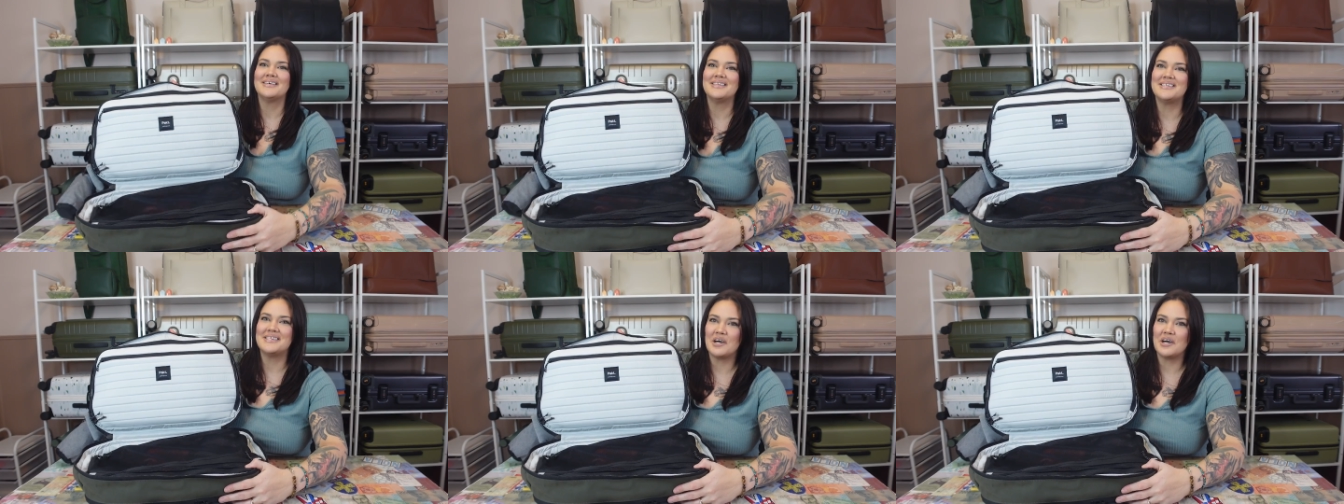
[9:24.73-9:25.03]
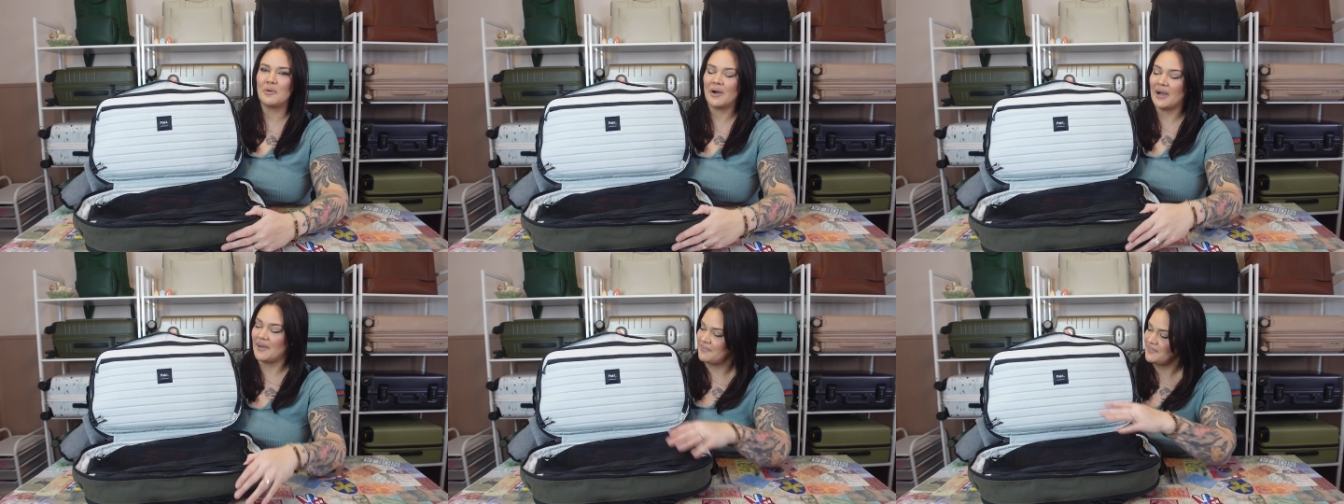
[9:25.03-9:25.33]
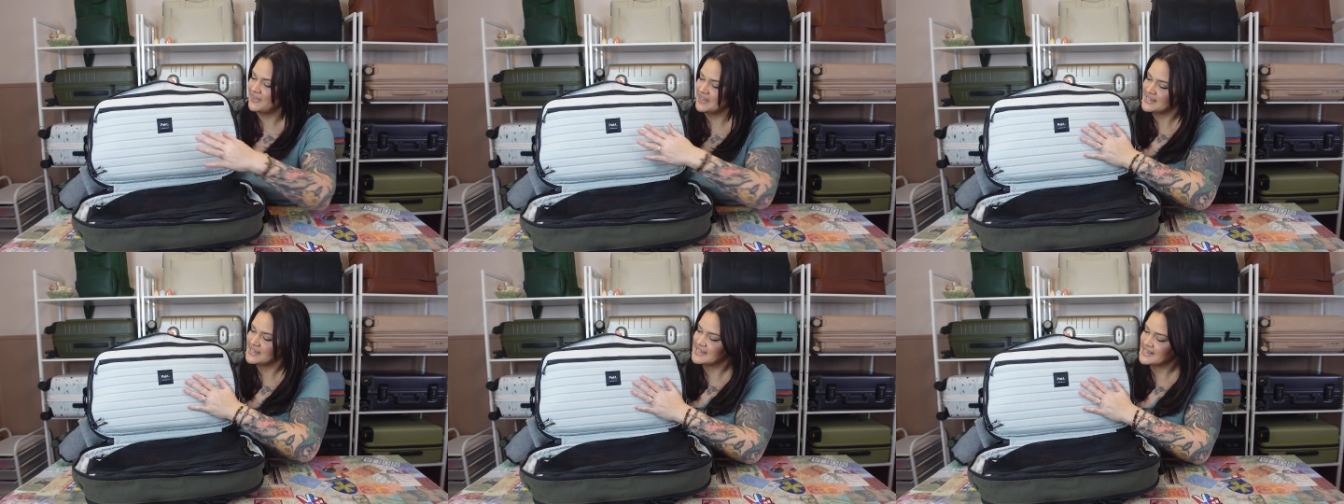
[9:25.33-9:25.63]
So on
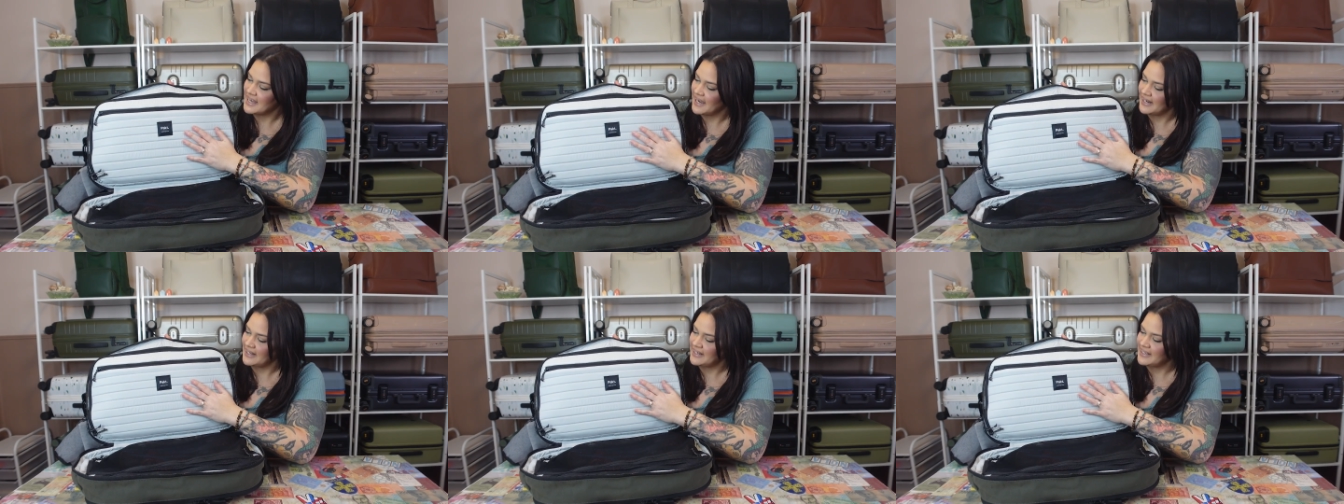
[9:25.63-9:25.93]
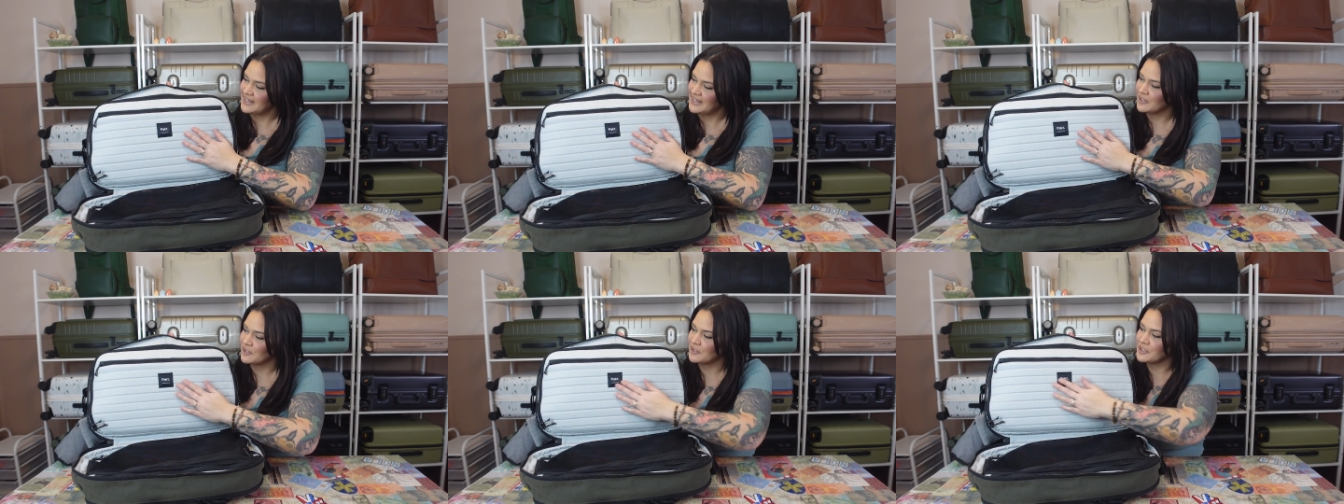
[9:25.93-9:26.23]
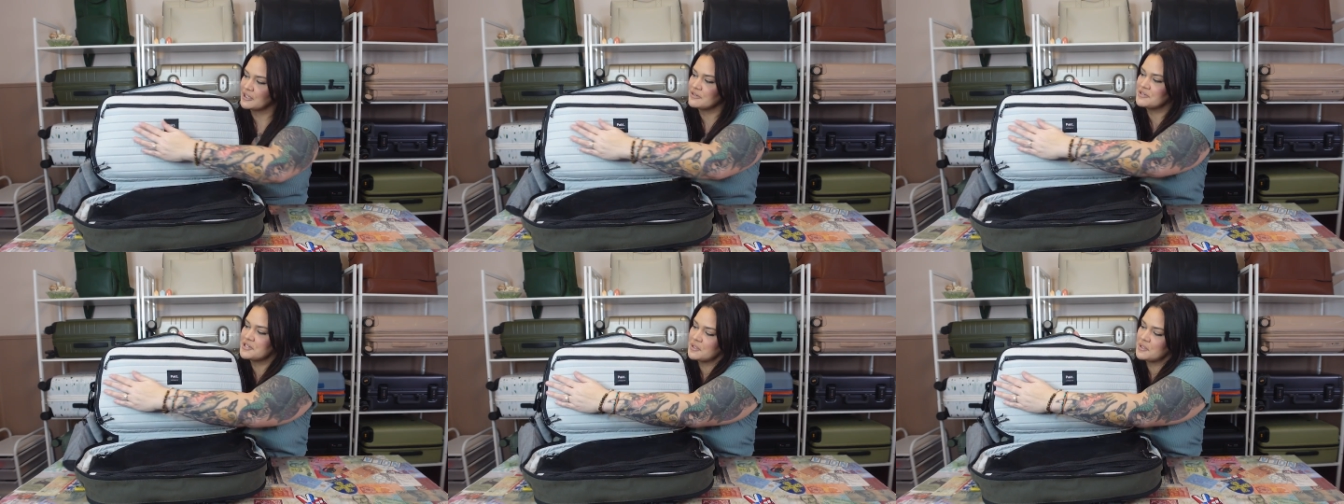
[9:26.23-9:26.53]
this side here,
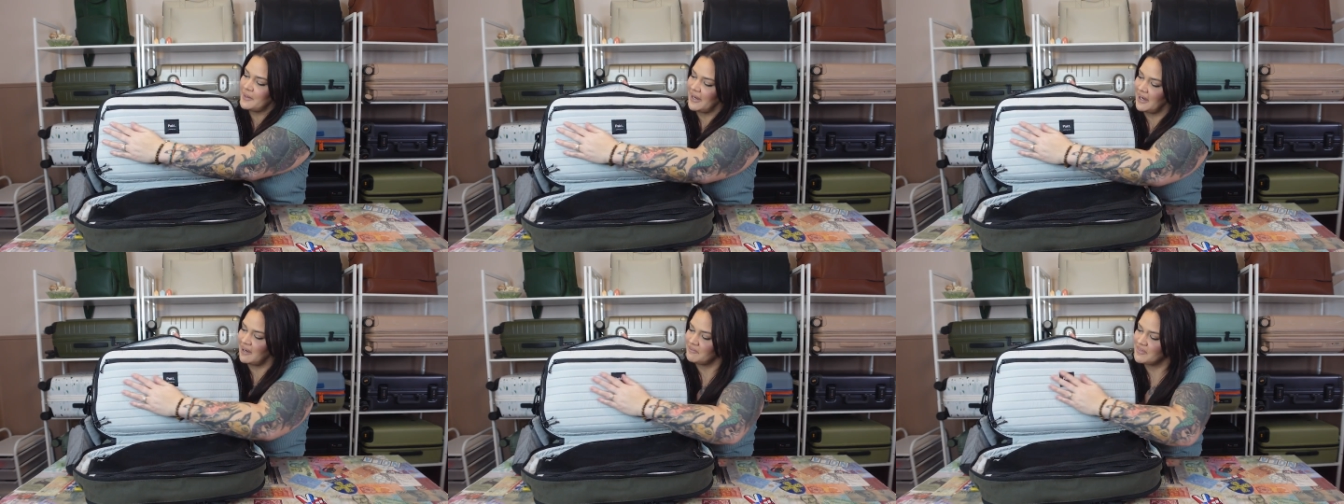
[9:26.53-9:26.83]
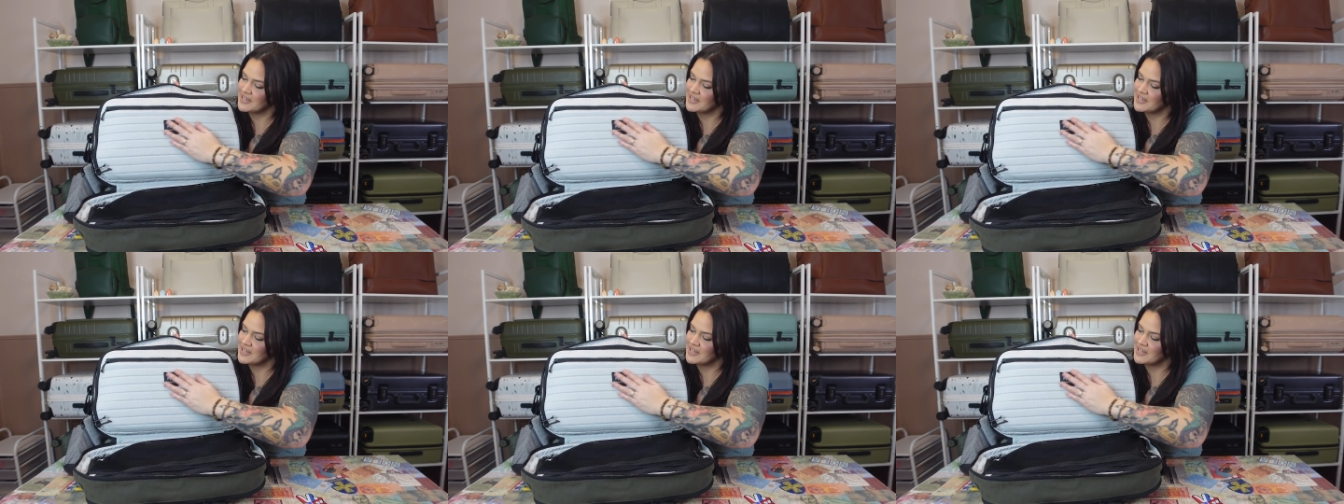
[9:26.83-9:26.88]
you do have